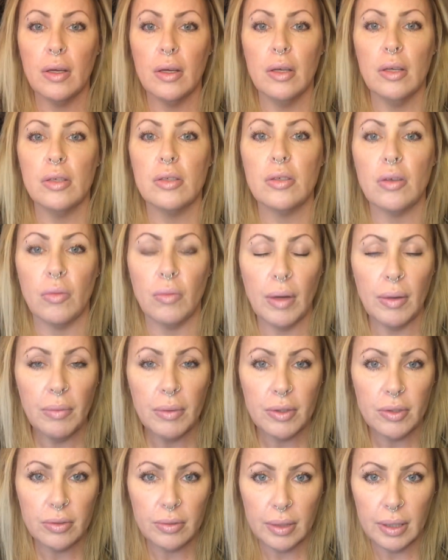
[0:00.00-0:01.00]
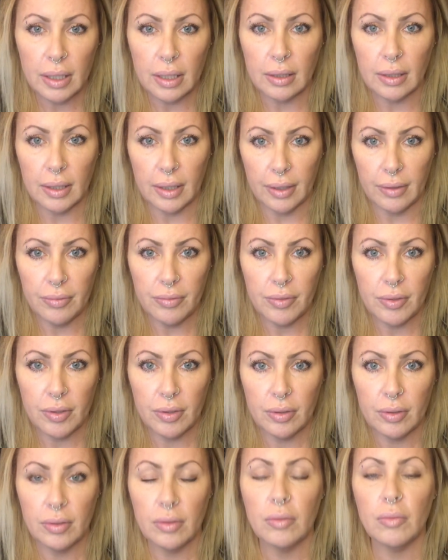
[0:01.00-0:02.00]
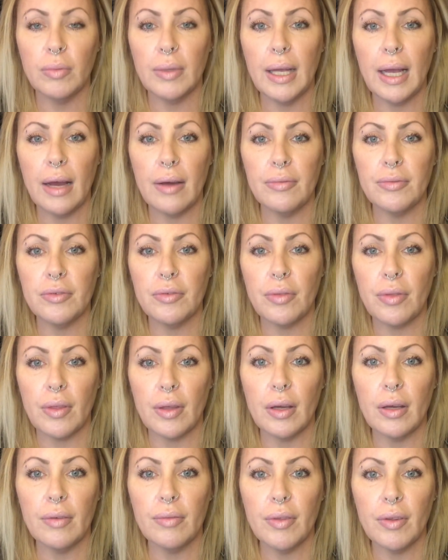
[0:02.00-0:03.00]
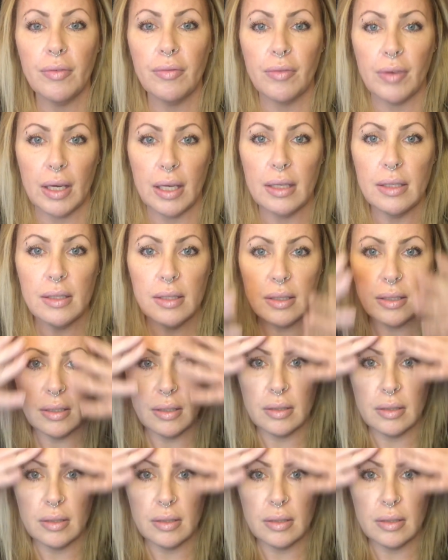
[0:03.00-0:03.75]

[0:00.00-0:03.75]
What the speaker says: So when we're doing a lift, we have to think of the face